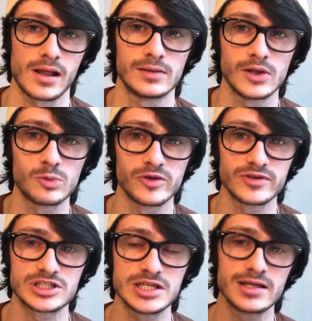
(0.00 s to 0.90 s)
A little bit of
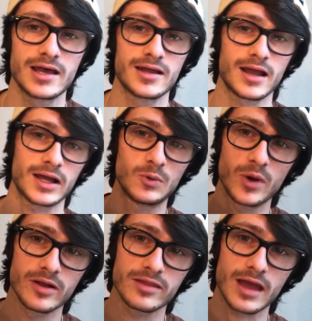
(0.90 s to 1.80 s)
a cheat again. I
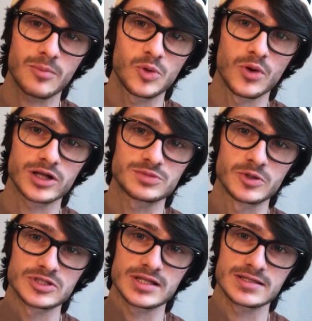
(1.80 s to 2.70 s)
wear the Apple Watch
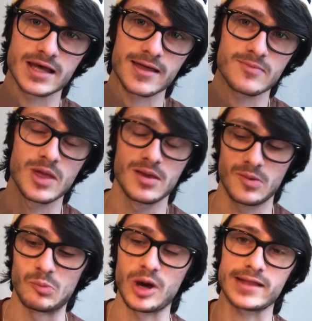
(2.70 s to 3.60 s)
most of the time,
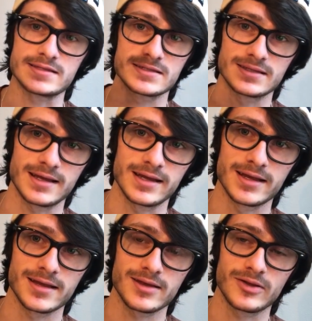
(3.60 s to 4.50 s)
but
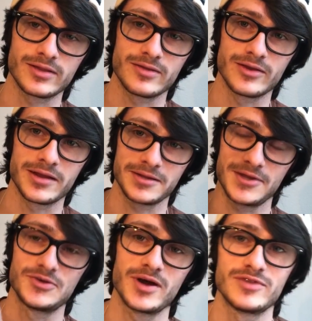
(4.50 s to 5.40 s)
on the other hand, I
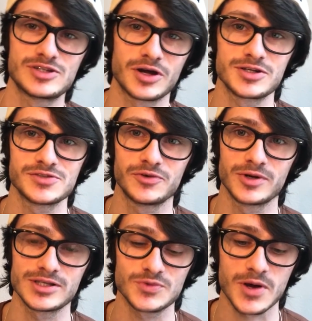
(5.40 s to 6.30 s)
do have the charger for
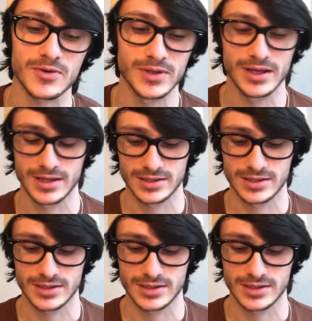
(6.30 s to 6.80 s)
it as well.